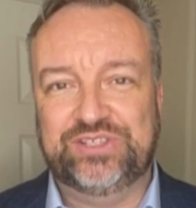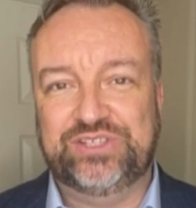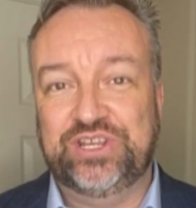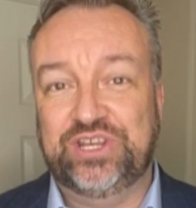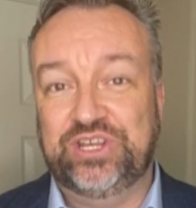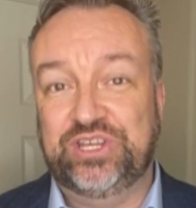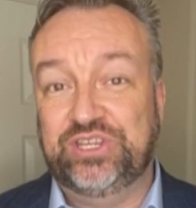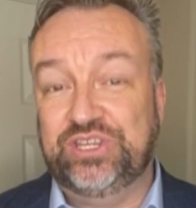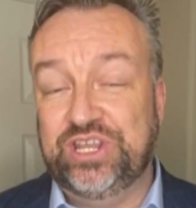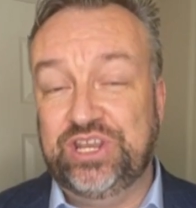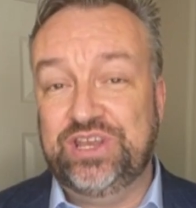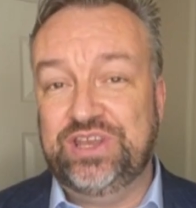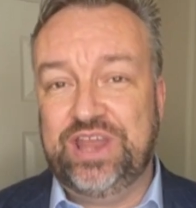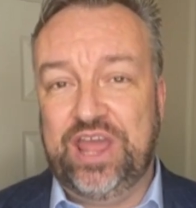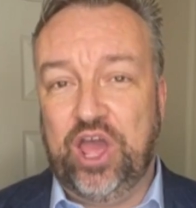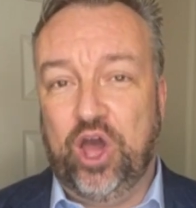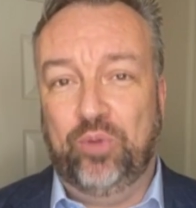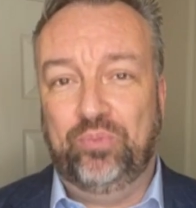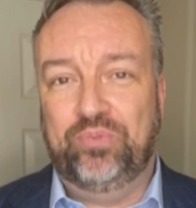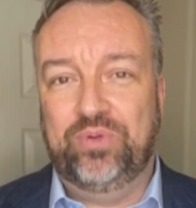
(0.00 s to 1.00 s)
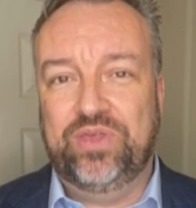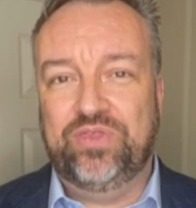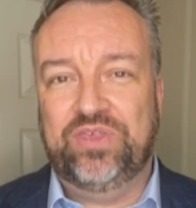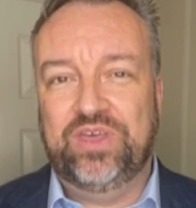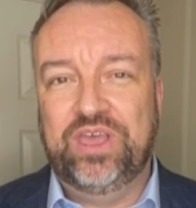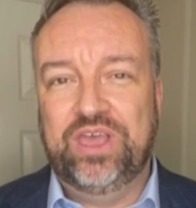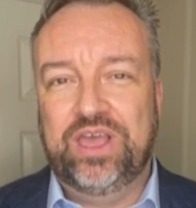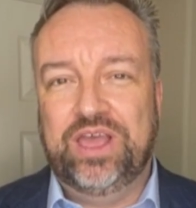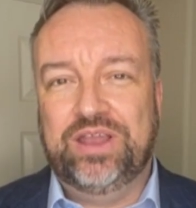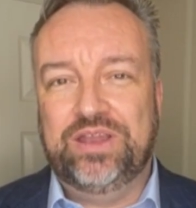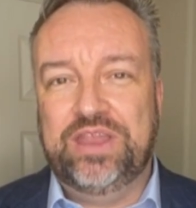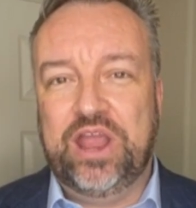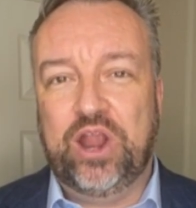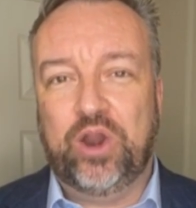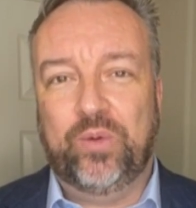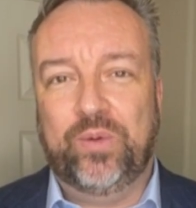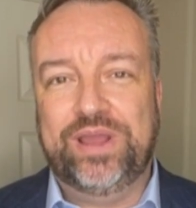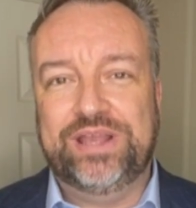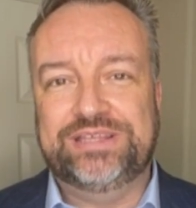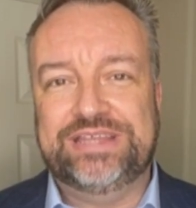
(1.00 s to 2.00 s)
It didn't help with
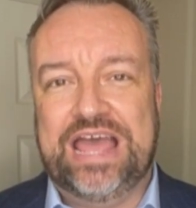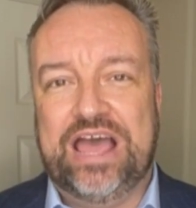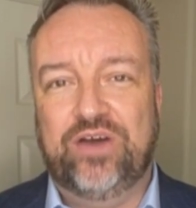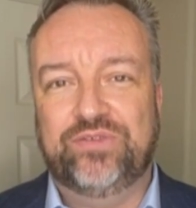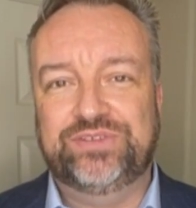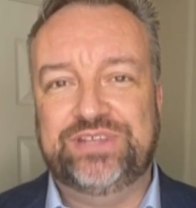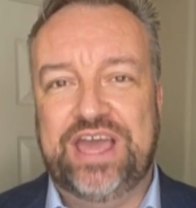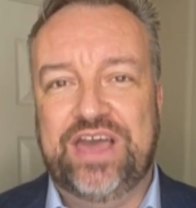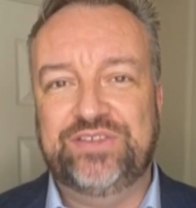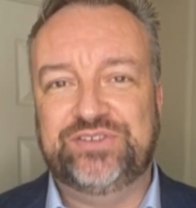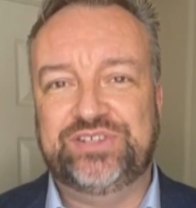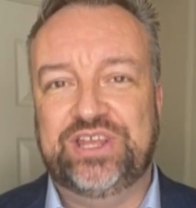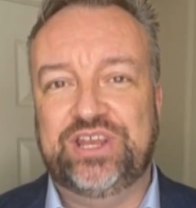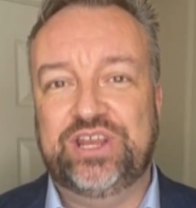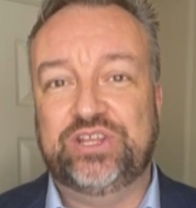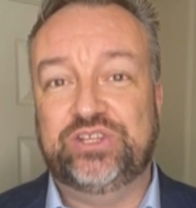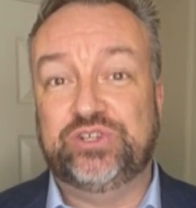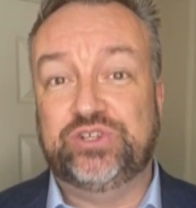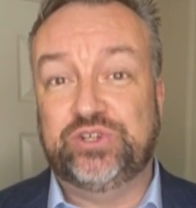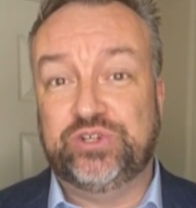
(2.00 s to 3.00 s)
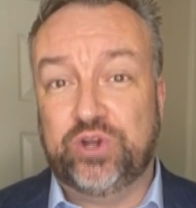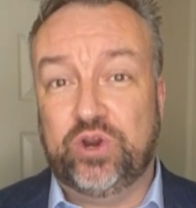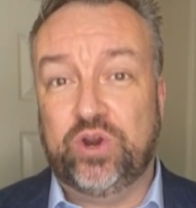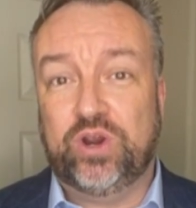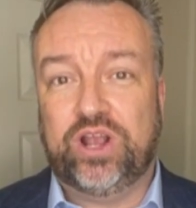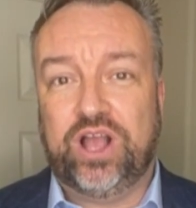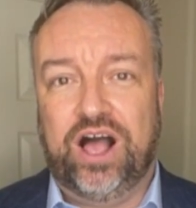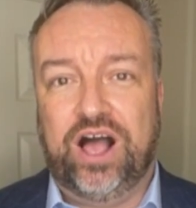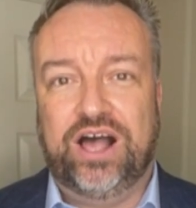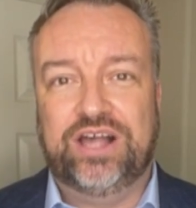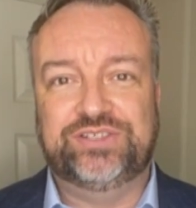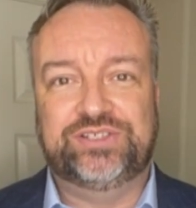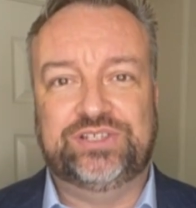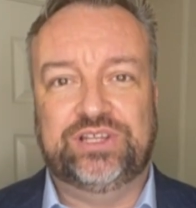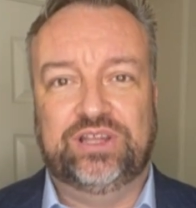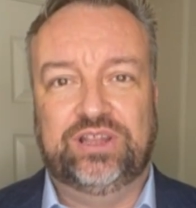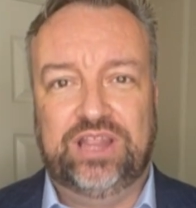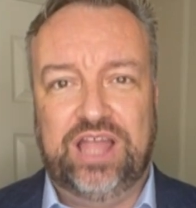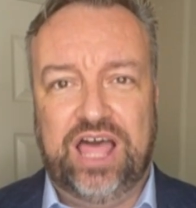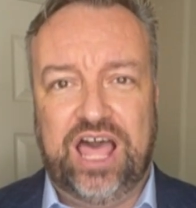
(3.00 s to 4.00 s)
narrowing down deaths, and it sure caused a
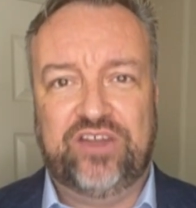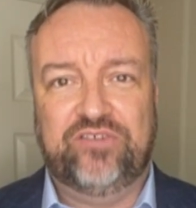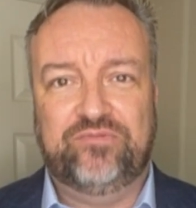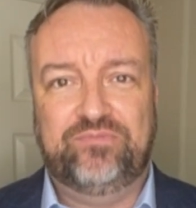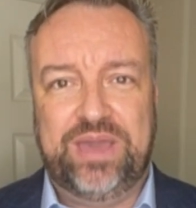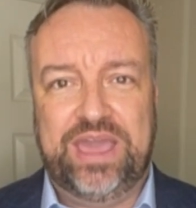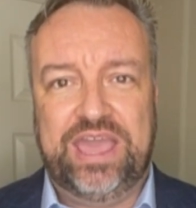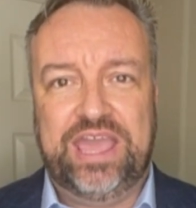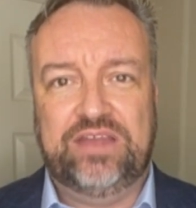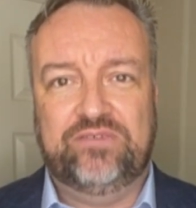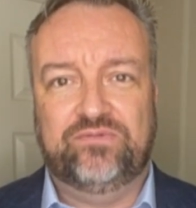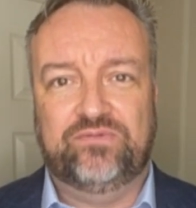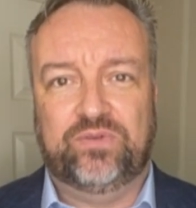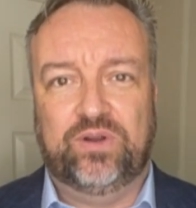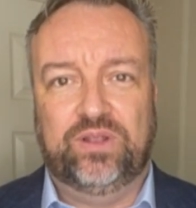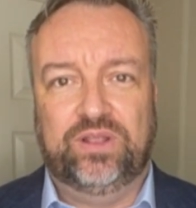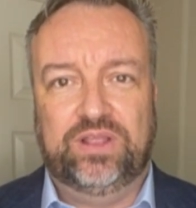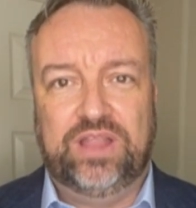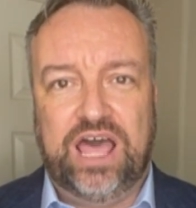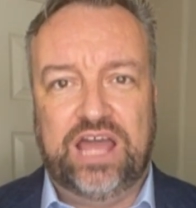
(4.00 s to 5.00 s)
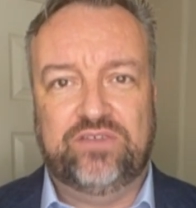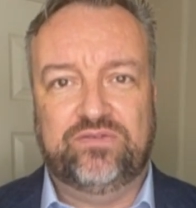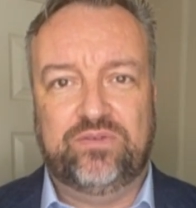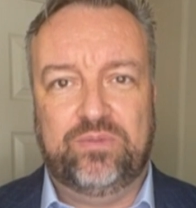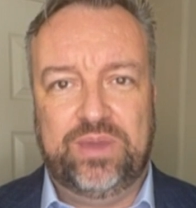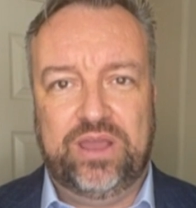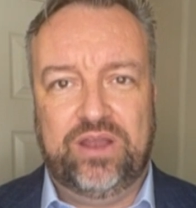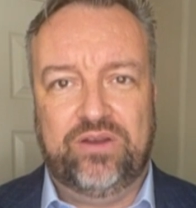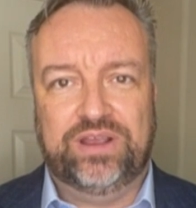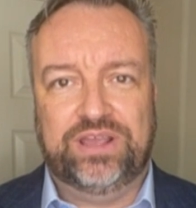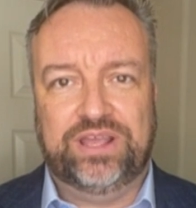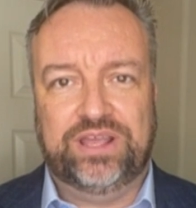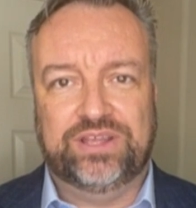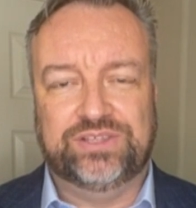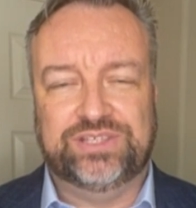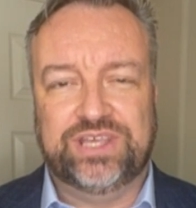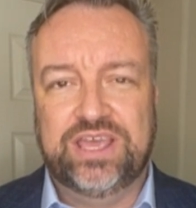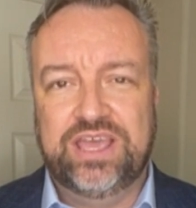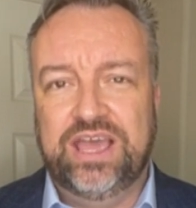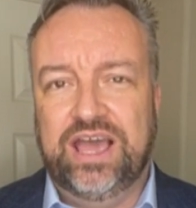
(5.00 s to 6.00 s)
lot of pain for a lot of
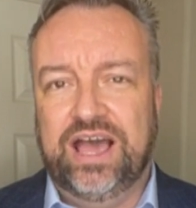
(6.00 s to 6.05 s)
Americans.